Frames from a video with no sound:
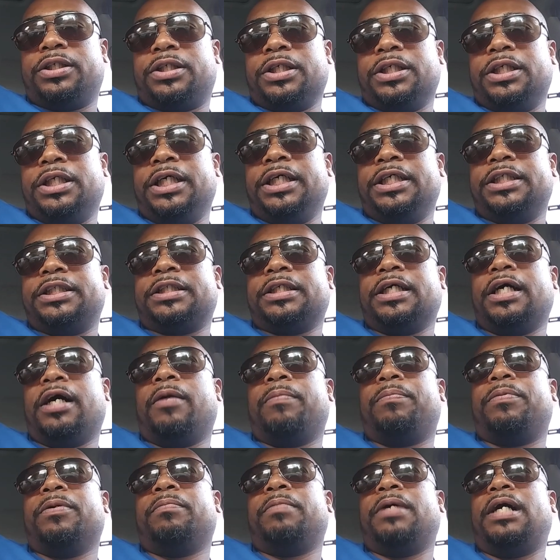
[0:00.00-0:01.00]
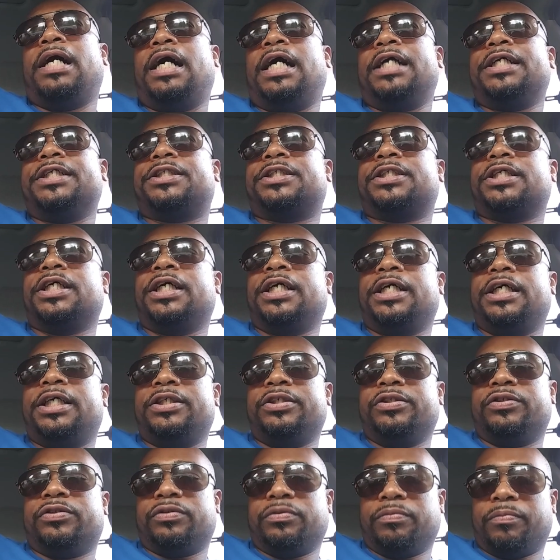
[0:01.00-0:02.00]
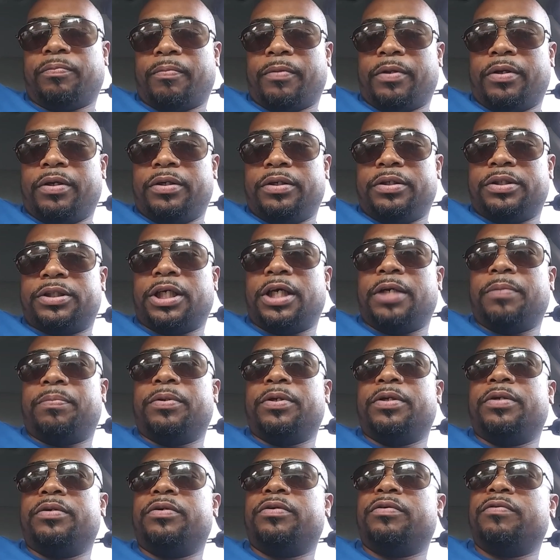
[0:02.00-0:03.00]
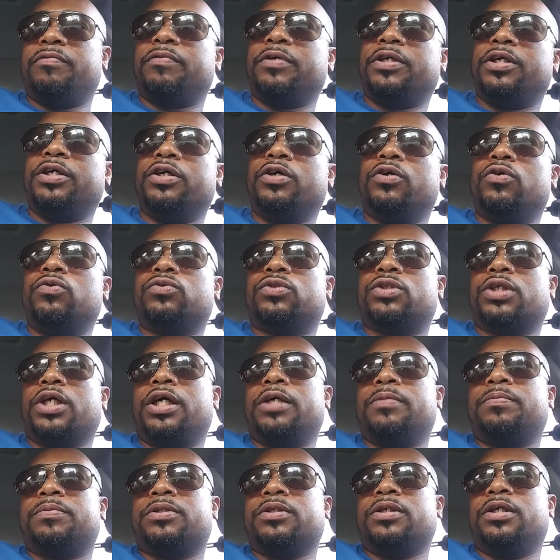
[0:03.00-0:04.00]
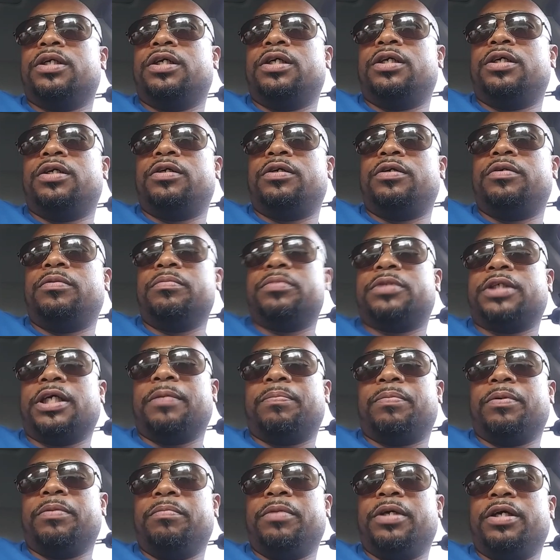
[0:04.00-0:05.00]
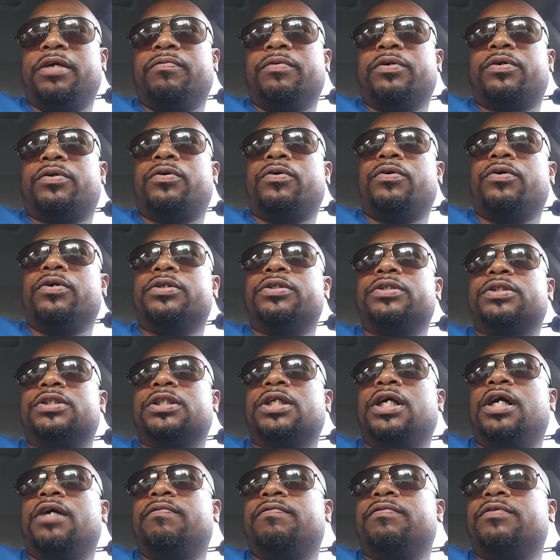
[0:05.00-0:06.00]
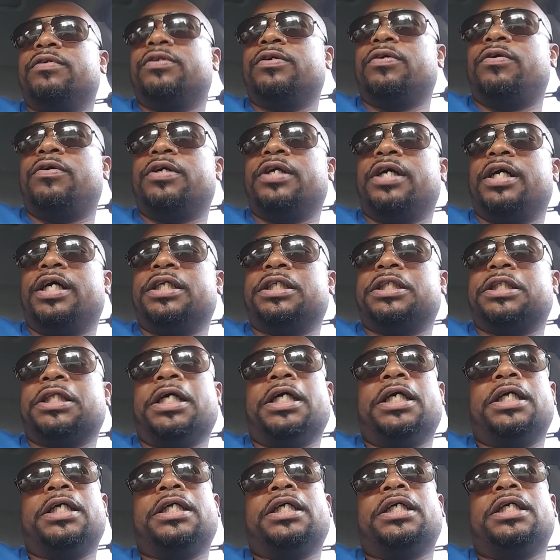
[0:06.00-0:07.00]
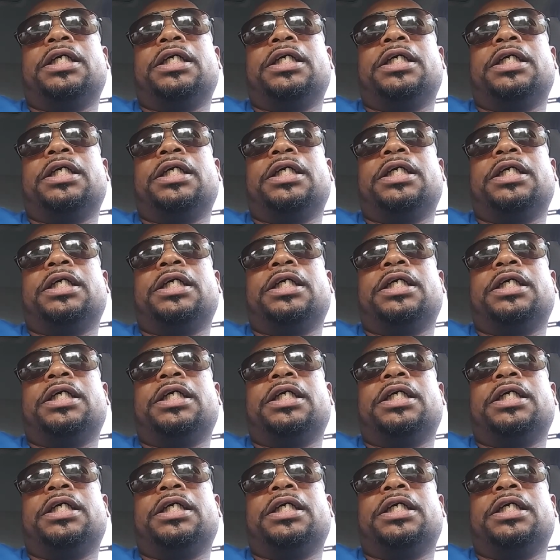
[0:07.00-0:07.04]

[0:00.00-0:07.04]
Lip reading: Denise, helping behind the scenes, taping the video tapes, taping me recording stuff and doing everything